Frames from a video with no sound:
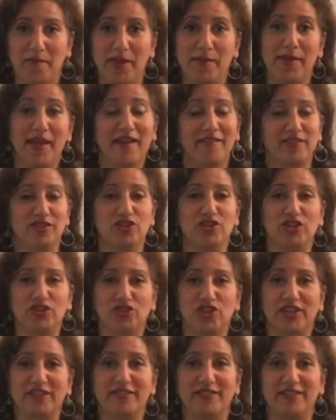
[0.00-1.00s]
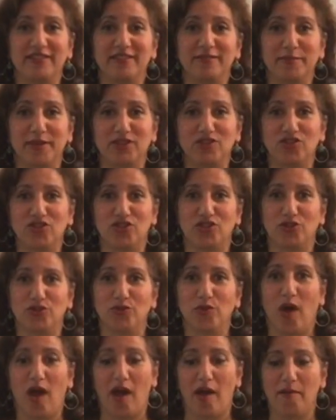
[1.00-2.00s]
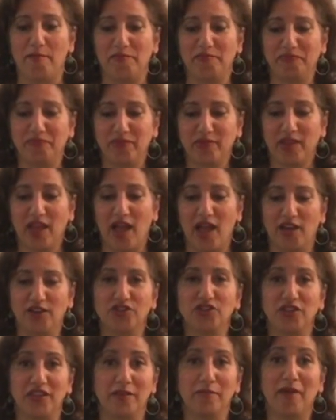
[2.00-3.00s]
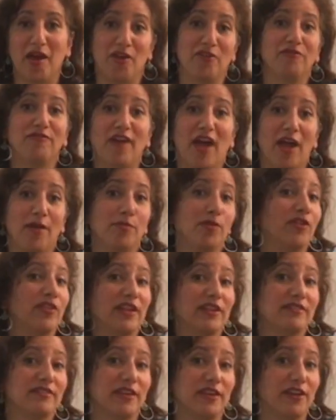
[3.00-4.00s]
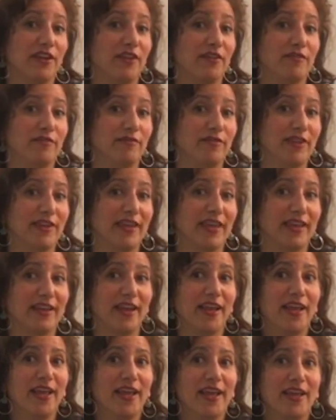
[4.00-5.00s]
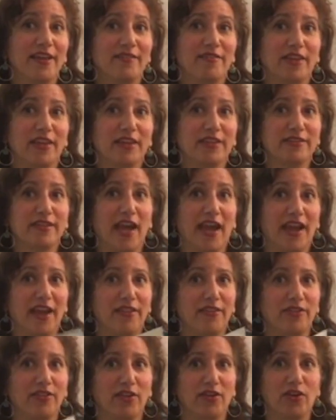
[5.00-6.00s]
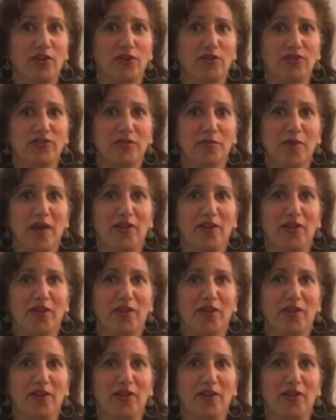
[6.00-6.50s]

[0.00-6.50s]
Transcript: maybe haven't adjusted as much to the amount of fiber that's in a vegan diet. And there's some